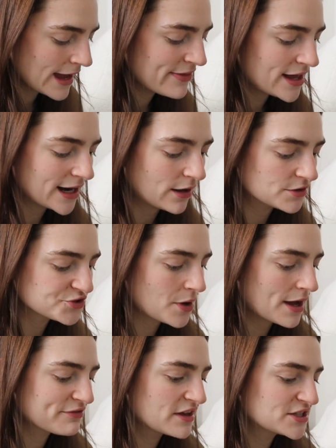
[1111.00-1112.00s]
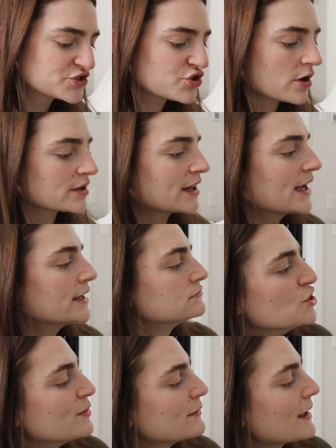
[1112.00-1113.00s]
And then I also got this Tartelette
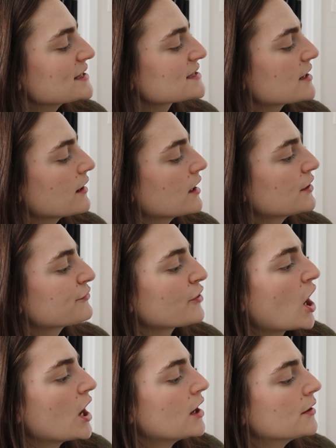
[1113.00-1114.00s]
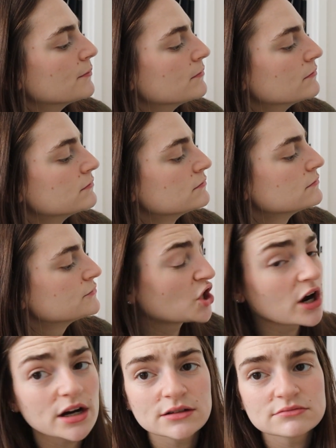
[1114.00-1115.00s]
tubing mascara from
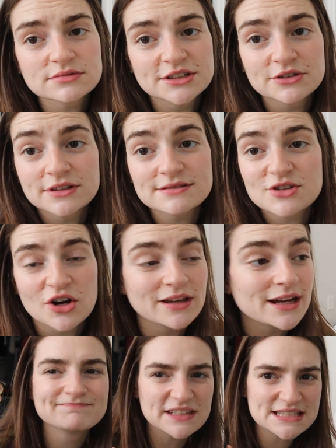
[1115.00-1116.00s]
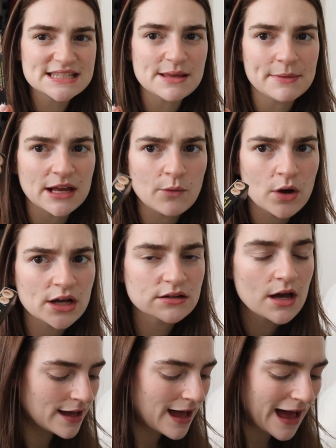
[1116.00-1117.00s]
literally Tartelette. This is the mini one.
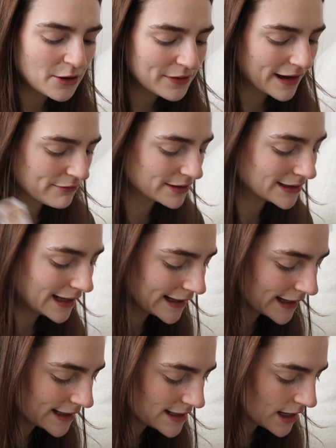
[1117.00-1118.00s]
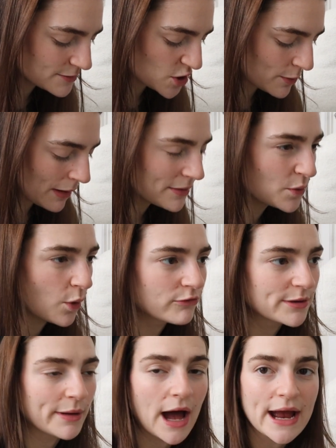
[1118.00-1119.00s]
I don't think I really like it, so I probably won't
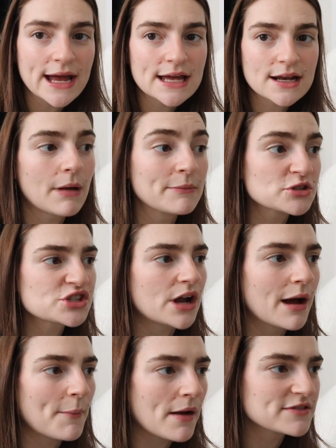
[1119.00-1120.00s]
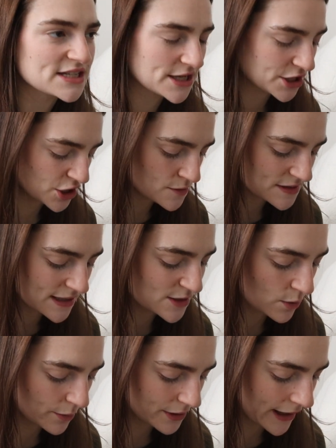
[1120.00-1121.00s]
rebuy it. I'm obviously gonna use it. It's the
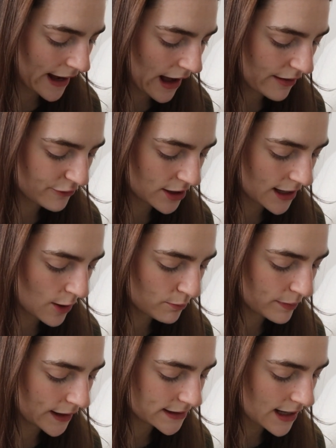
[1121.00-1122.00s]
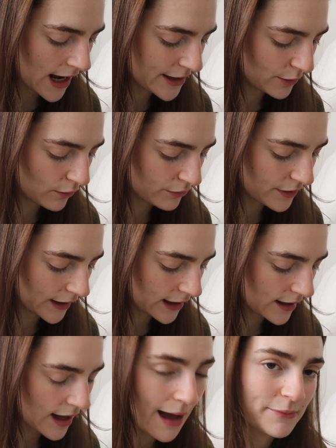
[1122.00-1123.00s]
only one I have right now, but I don't
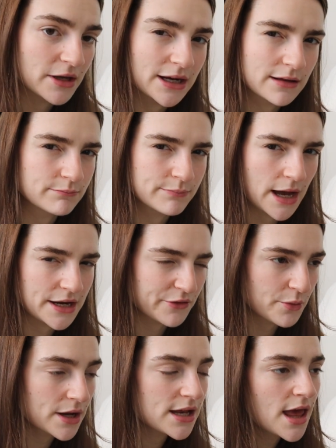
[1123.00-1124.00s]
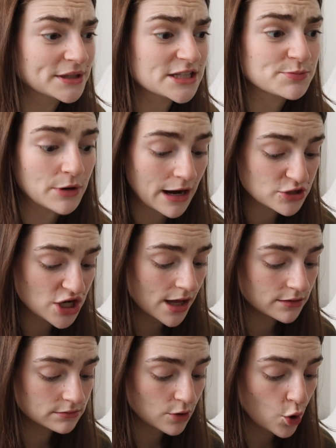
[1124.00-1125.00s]
think I'm gonna buy another one. But this brow
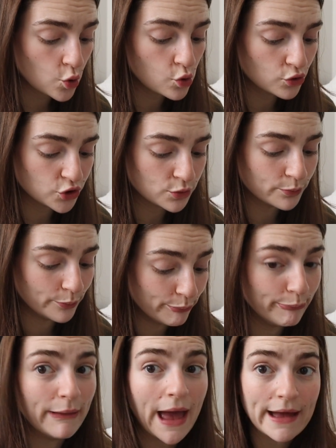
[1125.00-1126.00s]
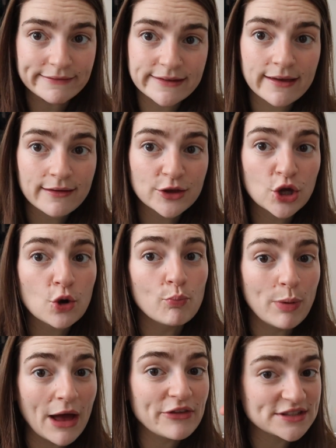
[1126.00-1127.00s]
gel, ooh, you bet
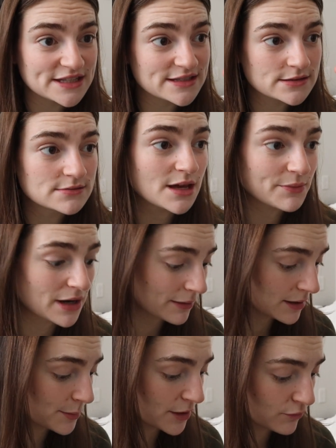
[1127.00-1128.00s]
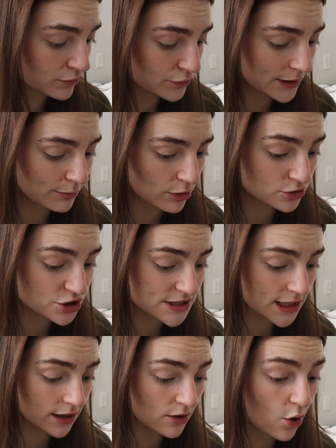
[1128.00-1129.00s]
this is something I'm gonna be
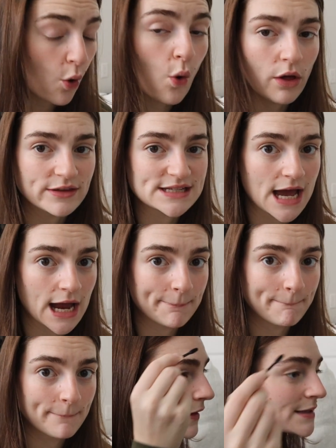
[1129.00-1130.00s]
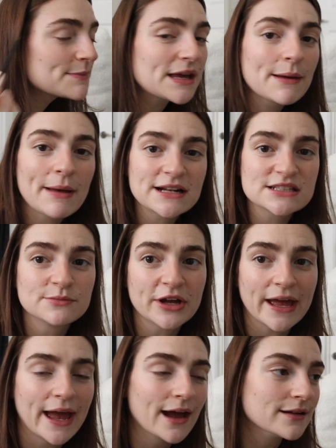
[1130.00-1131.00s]
repurchasing all the time. Let me get back to the book
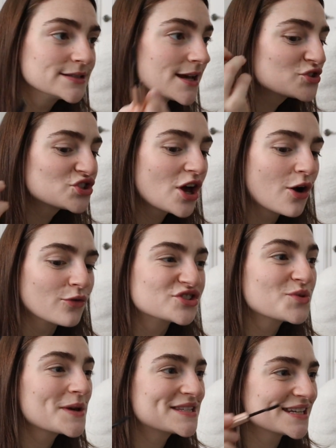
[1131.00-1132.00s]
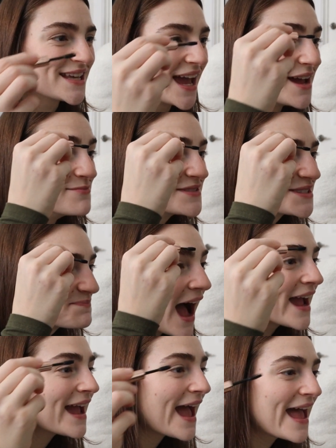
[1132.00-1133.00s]
at hand. So, Twisted Games.
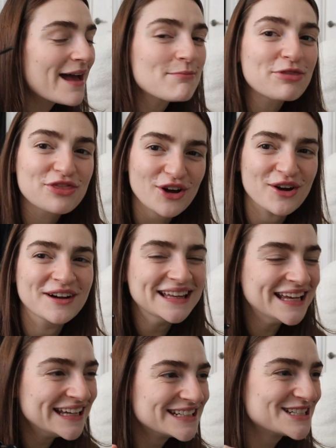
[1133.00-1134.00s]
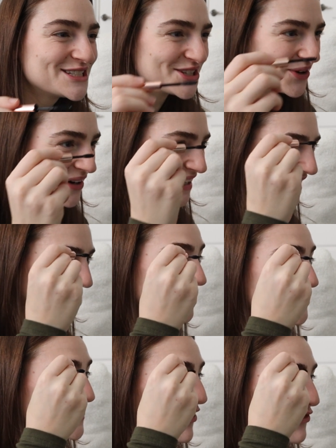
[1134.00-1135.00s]
I am thoroughly enjoying
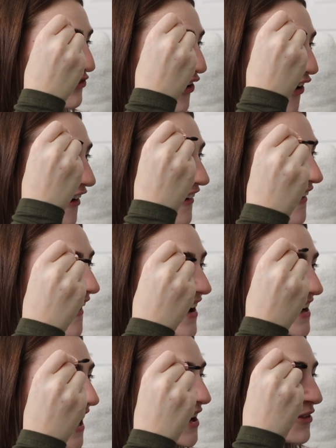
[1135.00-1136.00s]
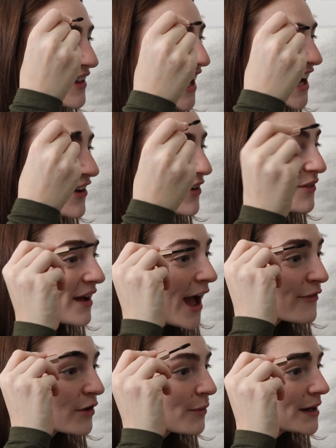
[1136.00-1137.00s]
it so far. I don't think I
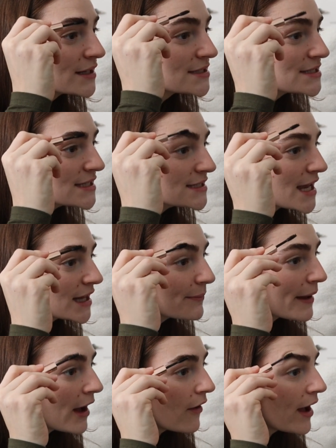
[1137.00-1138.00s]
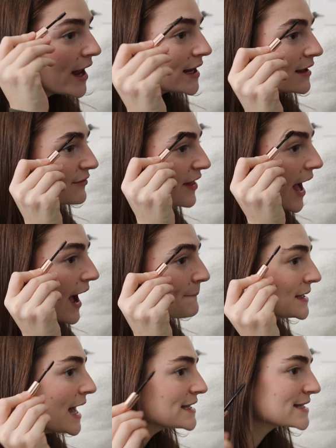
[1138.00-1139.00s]
ever went into detail about any of
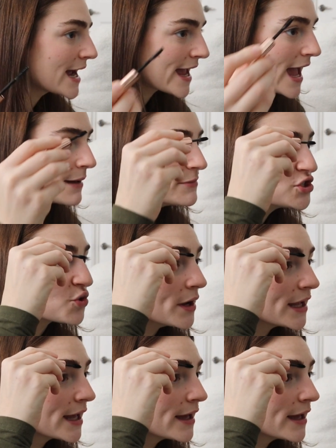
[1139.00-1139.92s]
that. Yes, I am enjoying